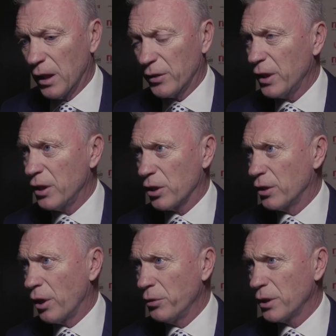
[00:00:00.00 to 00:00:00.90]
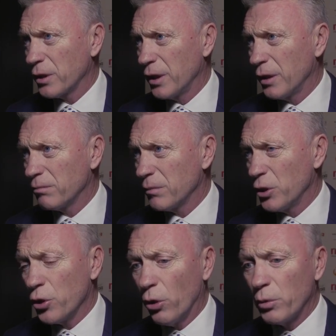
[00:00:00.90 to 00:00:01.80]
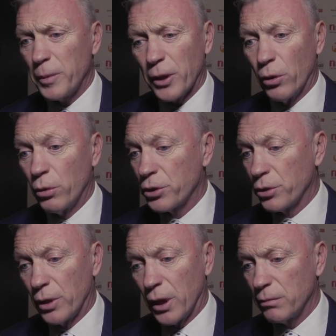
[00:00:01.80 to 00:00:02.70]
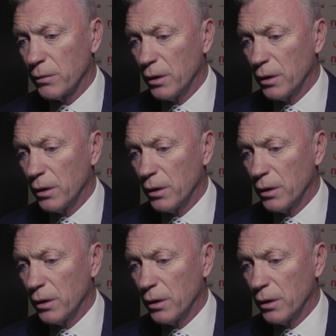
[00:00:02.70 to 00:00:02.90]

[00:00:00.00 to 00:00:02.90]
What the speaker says: I think he's always been a goal scorer.